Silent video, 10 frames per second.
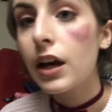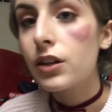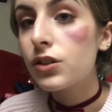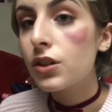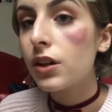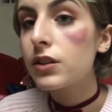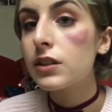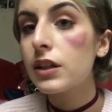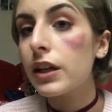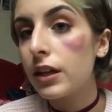and
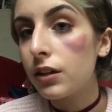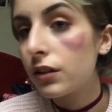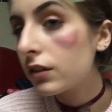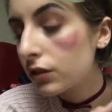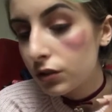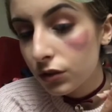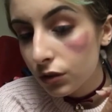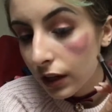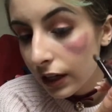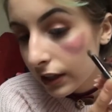
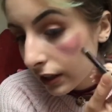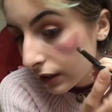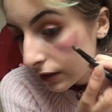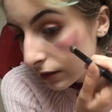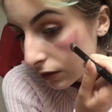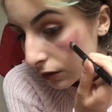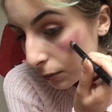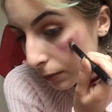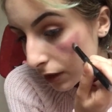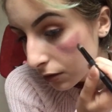you add it in the
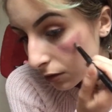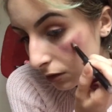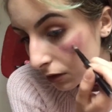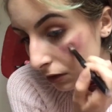middle.